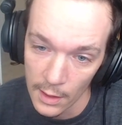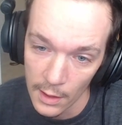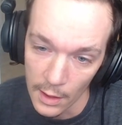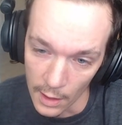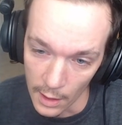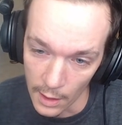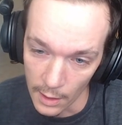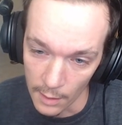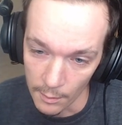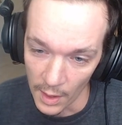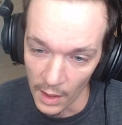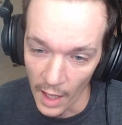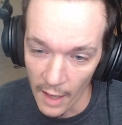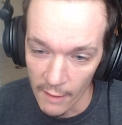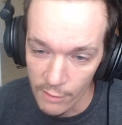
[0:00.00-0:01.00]
Uh, my
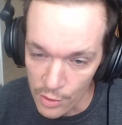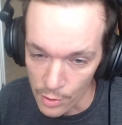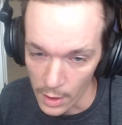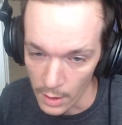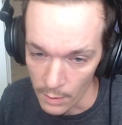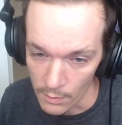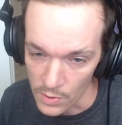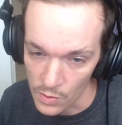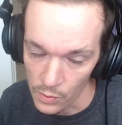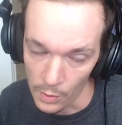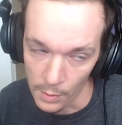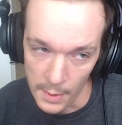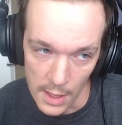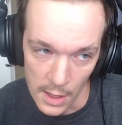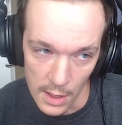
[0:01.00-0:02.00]
live streams will
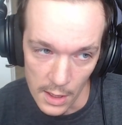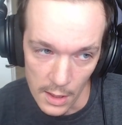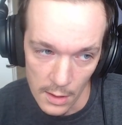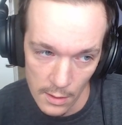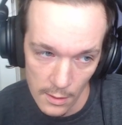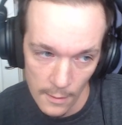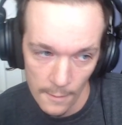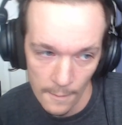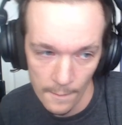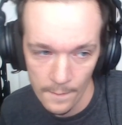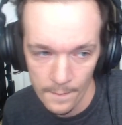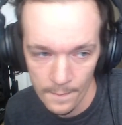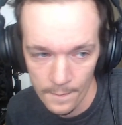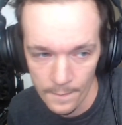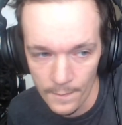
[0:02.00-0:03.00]
be
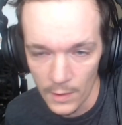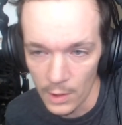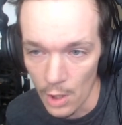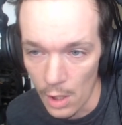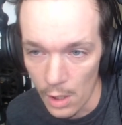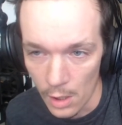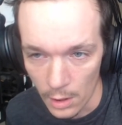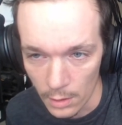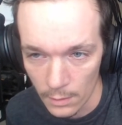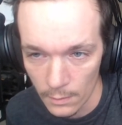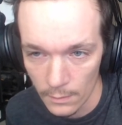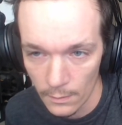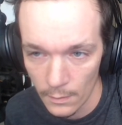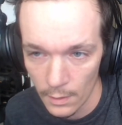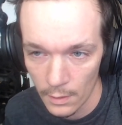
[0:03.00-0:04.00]
long.
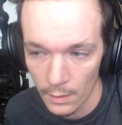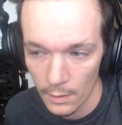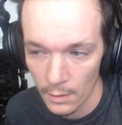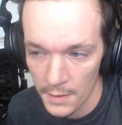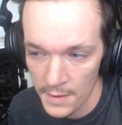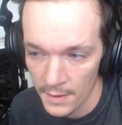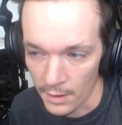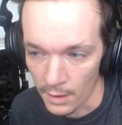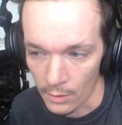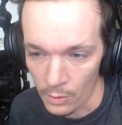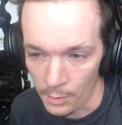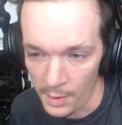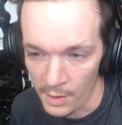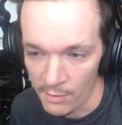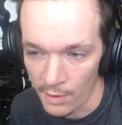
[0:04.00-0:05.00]
Will
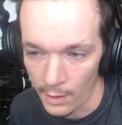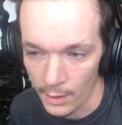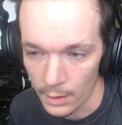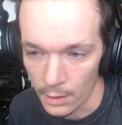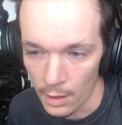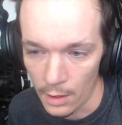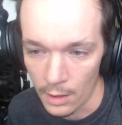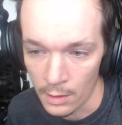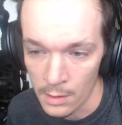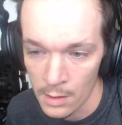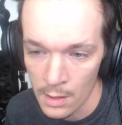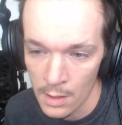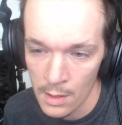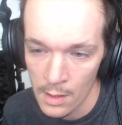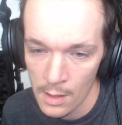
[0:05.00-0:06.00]
be very long.
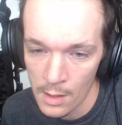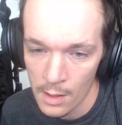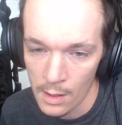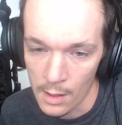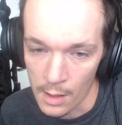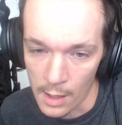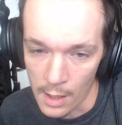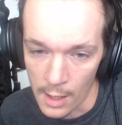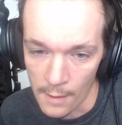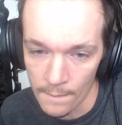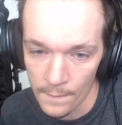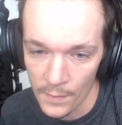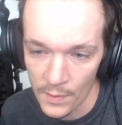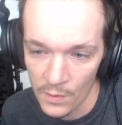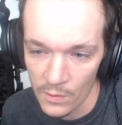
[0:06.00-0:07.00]
Uh,
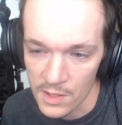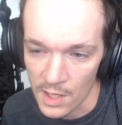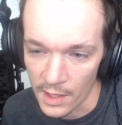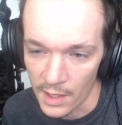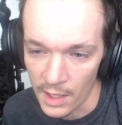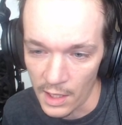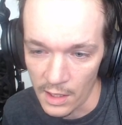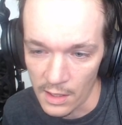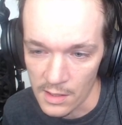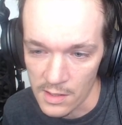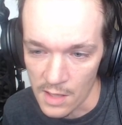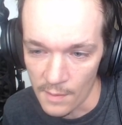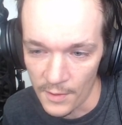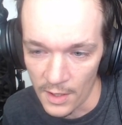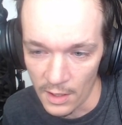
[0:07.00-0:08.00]
once I get into
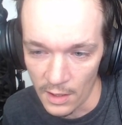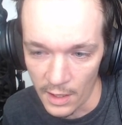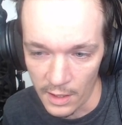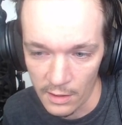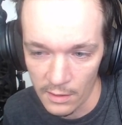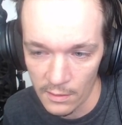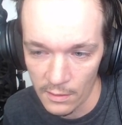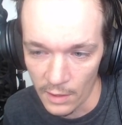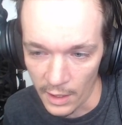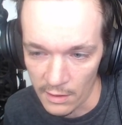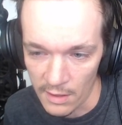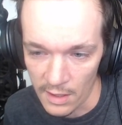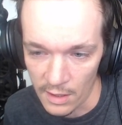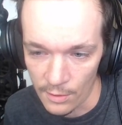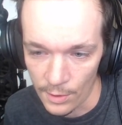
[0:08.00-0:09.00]
something like like
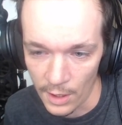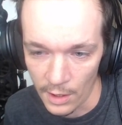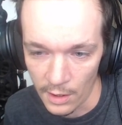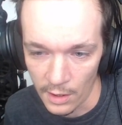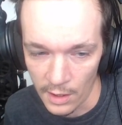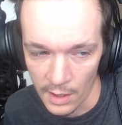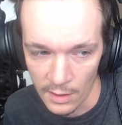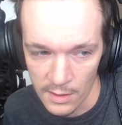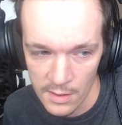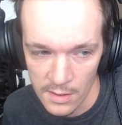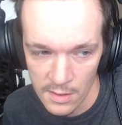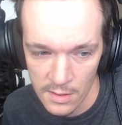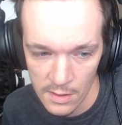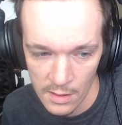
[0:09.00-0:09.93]
tinkering, it's